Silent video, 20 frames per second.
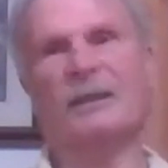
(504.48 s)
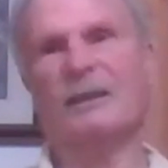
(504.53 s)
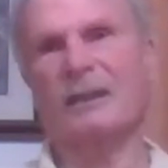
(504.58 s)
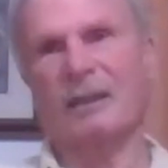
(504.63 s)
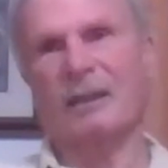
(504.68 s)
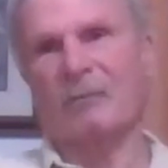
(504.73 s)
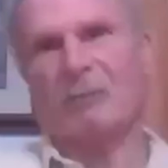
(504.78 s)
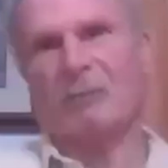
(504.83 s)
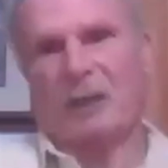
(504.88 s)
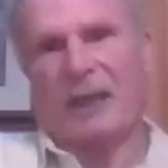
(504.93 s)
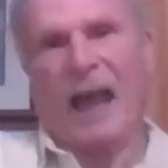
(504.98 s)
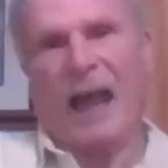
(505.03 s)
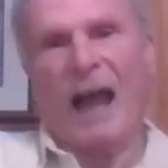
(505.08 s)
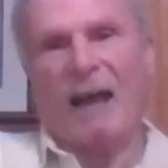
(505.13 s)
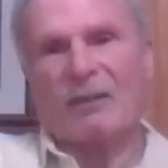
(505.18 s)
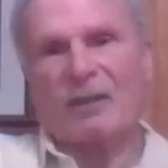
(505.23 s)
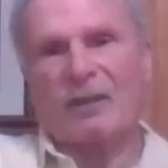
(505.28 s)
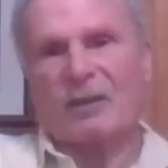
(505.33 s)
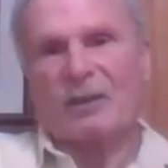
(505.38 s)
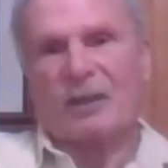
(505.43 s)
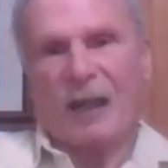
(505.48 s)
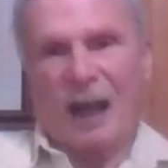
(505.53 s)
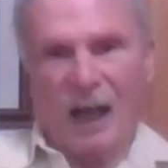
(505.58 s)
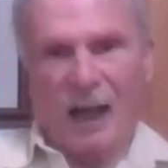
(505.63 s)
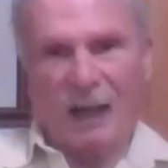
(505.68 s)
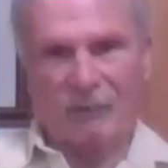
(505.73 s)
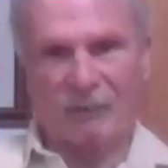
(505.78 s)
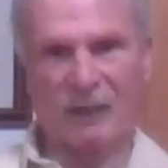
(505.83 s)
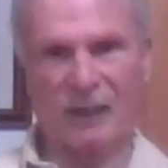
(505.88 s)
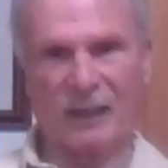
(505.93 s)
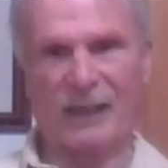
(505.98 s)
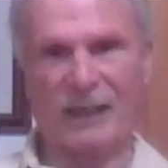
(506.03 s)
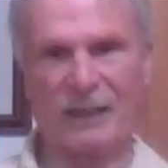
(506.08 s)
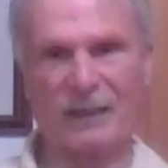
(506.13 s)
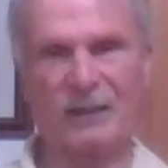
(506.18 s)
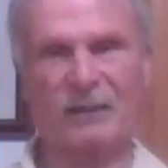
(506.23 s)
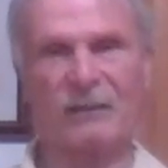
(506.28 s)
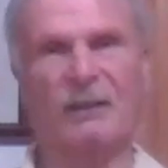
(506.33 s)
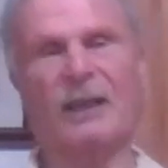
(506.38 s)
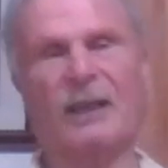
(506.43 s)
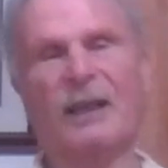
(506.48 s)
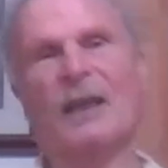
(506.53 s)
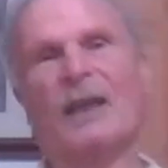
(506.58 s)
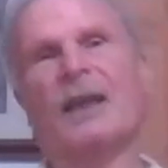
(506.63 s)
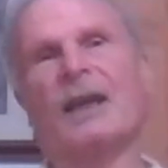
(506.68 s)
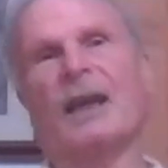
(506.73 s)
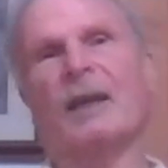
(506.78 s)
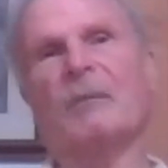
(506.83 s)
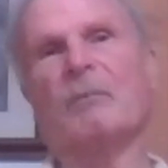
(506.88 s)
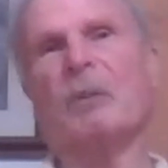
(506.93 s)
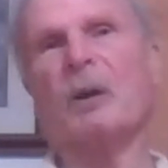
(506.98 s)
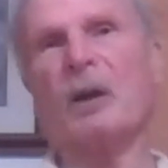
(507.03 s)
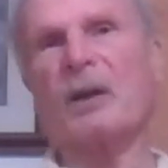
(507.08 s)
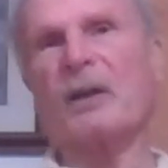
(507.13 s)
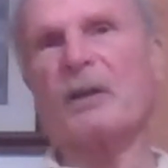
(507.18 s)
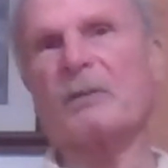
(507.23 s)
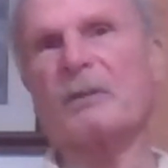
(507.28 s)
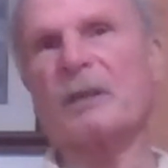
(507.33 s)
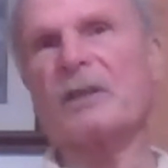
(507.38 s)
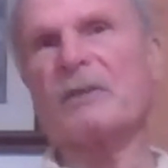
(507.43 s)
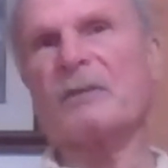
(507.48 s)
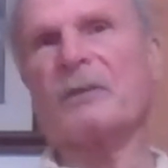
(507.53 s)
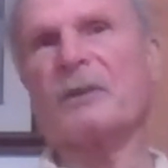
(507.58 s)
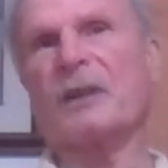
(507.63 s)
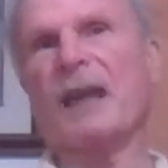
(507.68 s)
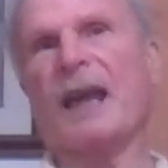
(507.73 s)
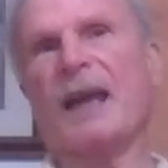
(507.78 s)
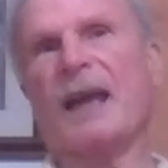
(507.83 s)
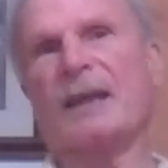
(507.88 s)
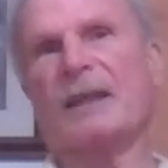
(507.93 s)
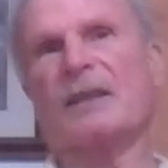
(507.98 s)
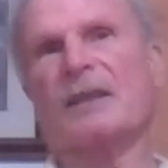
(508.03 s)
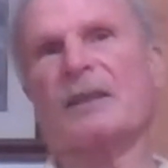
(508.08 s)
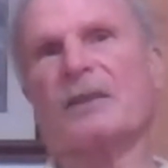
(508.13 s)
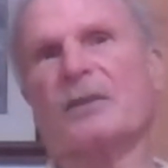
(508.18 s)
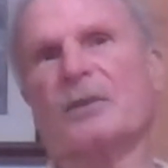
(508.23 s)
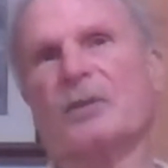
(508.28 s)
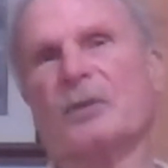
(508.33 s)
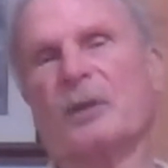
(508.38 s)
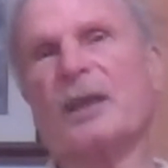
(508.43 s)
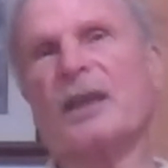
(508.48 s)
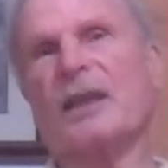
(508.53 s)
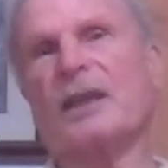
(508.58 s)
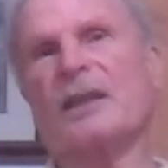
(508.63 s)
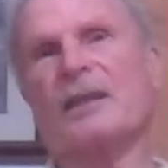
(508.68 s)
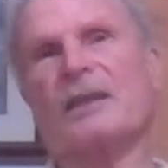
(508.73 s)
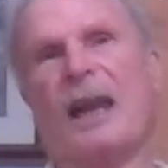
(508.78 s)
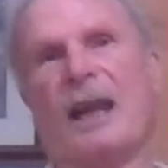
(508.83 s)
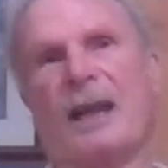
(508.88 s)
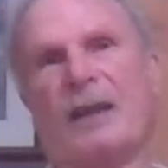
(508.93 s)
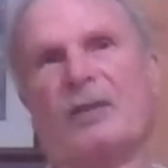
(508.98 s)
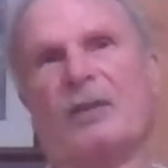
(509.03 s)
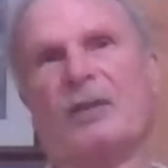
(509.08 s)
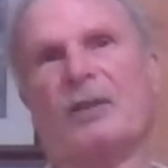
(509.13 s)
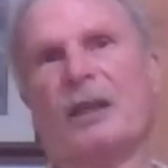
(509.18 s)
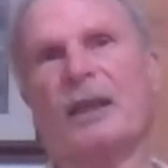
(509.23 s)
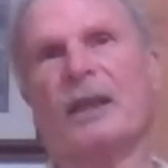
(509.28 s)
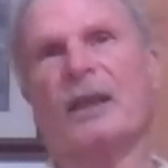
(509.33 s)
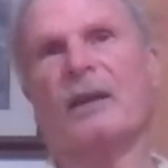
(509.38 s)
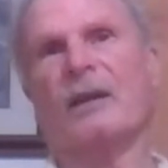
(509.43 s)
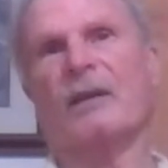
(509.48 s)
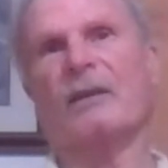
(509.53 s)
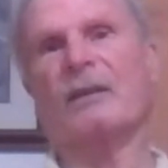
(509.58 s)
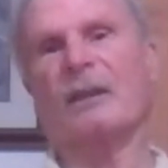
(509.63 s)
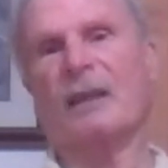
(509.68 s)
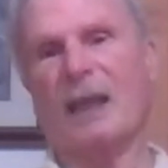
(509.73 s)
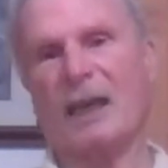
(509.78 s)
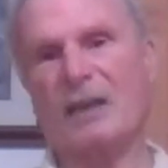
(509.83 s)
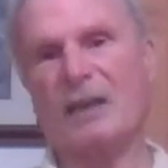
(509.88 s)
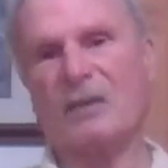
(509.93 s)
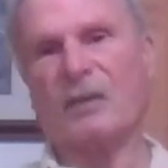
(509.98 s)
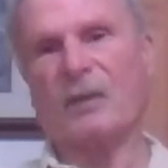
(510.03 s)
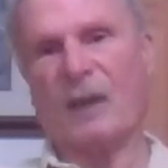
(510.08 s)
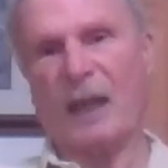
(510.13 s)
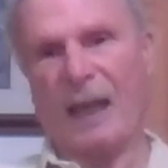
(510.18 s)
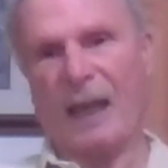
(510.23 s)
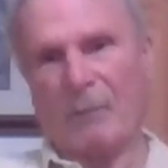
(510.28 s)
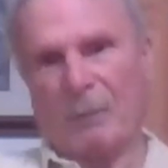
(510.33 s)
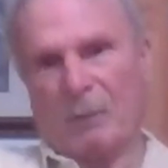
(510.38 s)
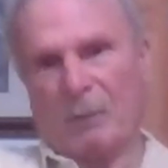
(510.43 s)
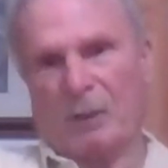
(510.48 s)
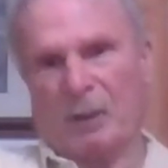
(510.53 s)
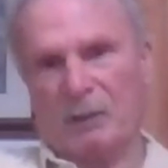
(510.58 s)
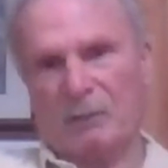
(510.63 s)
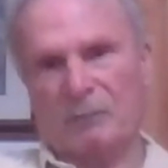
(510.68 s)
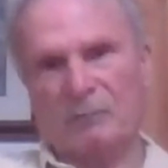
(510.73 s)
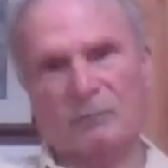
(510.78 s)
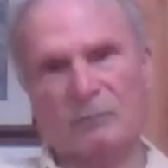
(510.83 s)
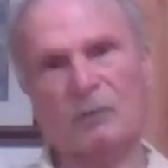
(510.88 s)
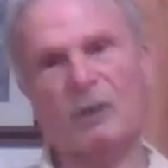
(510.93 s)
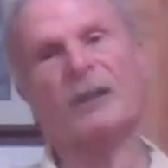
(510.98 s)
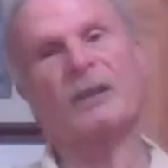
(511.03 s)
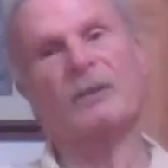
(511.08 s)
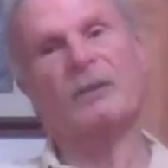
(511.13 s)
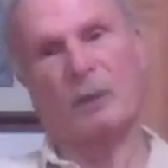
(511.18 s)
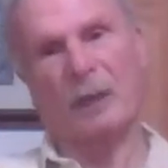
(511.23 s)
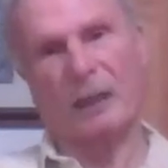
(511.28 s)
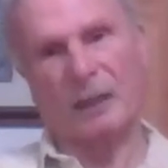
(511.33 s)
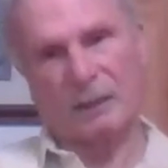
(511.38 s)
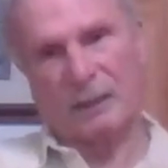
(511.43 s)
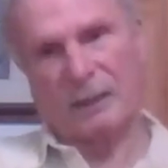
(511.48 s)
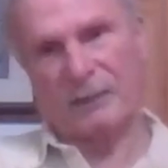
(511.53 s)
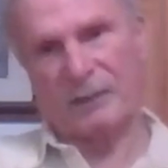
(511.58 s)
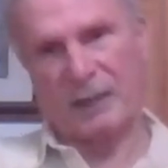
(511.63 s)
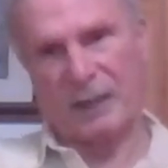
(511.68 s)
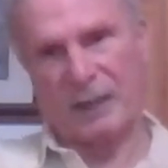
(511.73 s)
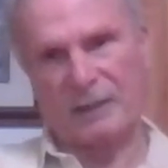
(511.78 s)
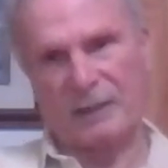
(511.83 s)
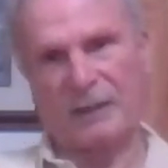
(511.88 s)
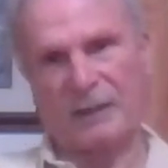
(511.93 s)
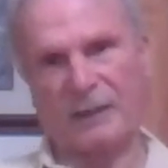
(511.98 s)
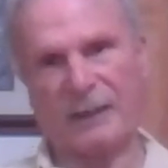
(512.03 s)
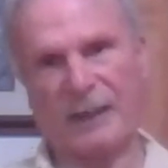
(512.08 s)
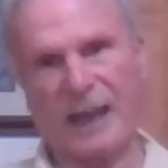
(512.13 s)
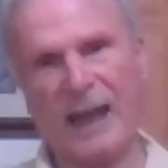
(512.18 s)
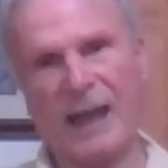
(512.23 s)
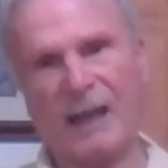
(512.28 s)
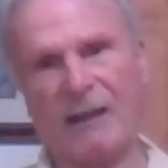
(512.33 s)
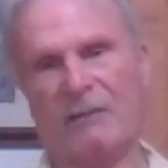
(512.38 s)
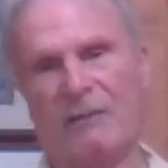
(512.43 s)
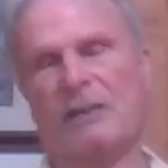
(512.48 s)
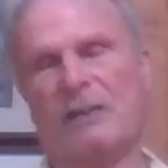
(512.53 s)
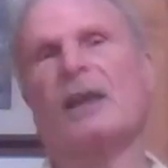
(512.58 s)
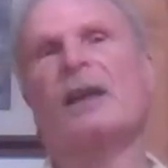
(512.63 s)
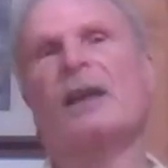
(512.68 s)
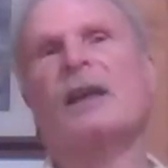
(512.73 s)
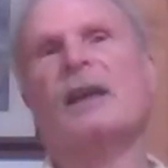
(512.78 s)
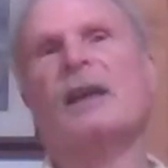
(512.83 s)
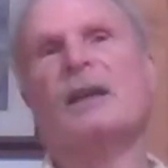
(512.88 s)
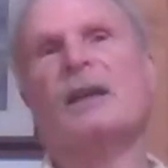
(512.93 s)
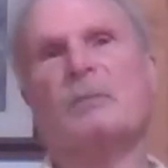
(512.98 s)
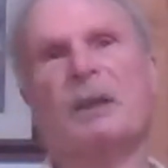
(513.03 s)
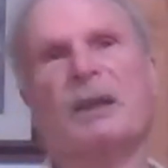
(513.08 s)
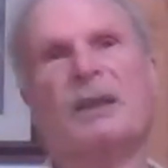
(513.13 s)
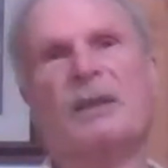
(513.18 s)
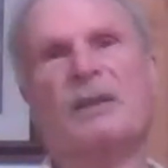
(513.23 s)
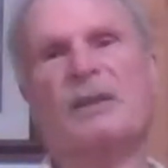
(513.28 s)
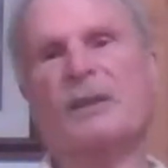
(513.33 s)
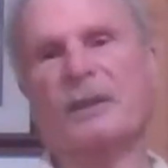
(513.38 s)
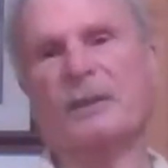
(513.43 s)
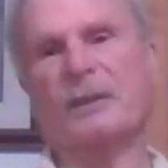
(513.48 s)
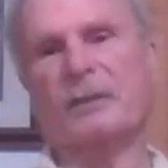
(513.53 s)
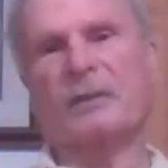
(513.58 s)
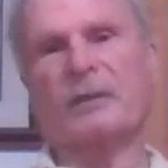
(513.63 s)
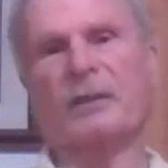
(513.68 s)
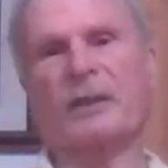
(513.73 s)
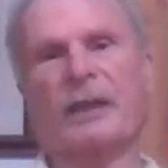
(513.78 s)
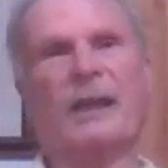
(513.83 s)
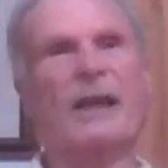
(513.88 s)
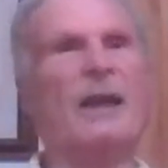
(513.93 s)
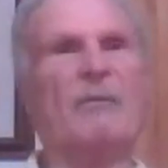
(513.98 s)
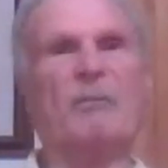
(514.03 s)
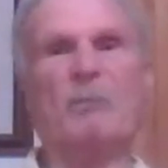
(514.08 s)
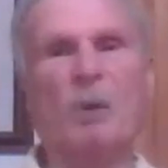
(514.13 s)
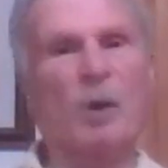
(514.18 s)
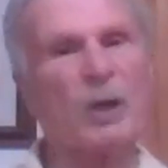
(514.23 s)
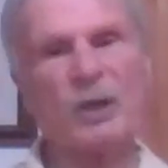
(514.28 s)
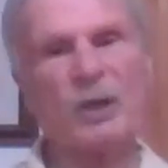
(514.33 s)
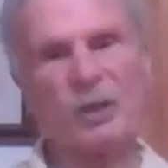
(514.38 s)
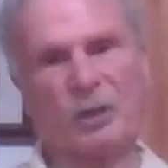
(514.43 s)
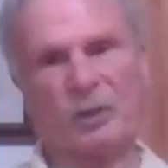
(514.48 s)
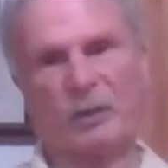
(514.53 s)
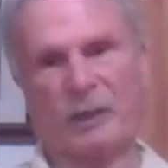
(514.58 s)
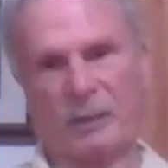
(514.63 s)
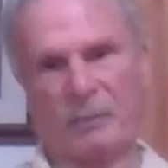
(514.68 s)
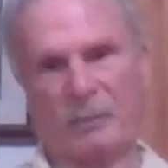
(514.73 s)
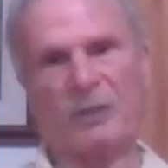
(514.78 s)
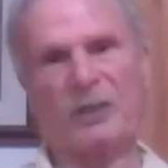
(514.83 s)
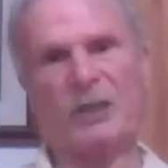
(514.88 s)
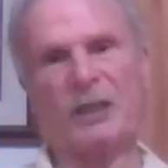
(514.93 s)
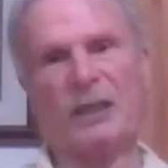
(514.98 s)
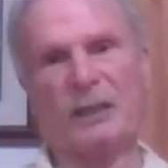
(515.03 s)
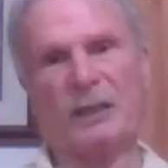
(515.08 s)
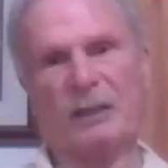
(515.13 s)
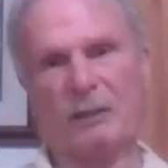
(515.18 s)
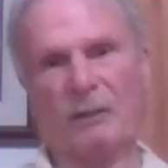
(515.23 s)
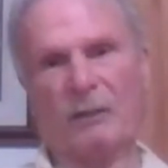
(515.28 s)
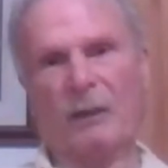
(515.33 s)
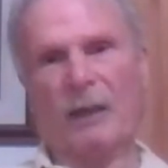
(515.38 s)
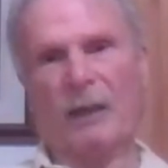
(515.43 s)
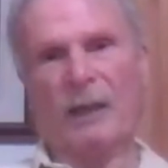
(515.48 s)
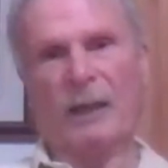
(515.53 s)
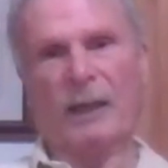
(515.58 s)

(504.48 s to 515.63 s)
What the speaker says: and where the house is gone right next to it. And part of the reason for that is the trees actually are less flammable in a relative sense than the house because they have moisture in them still.